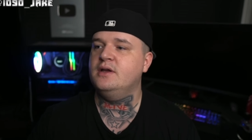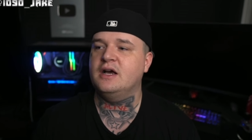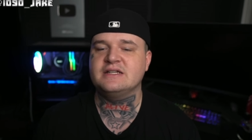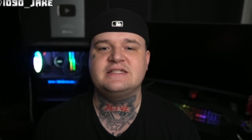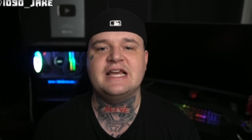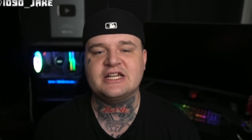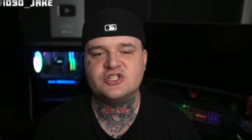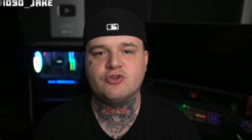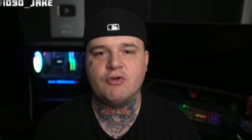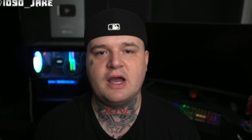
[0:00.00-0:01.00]
a sex
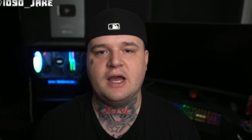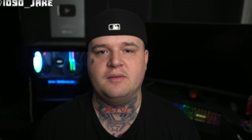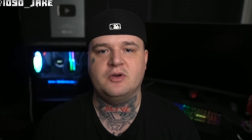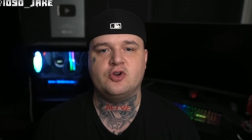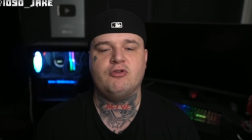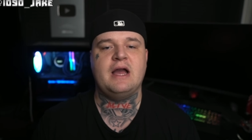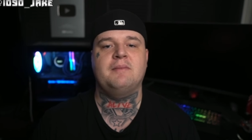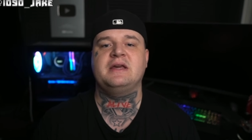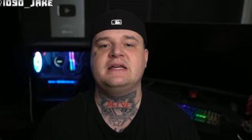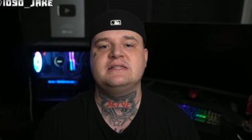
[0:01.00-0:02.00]
crime, a
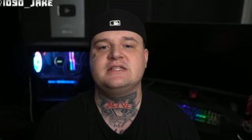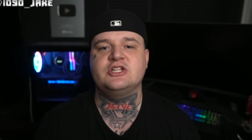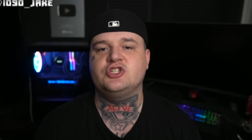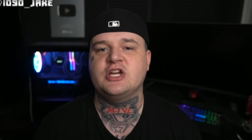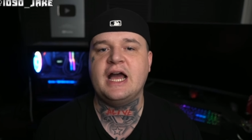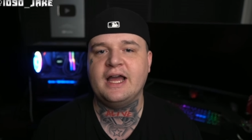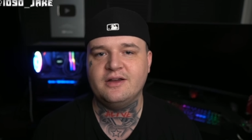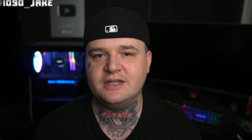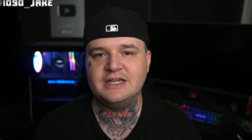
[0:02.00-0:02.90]
crime against a child.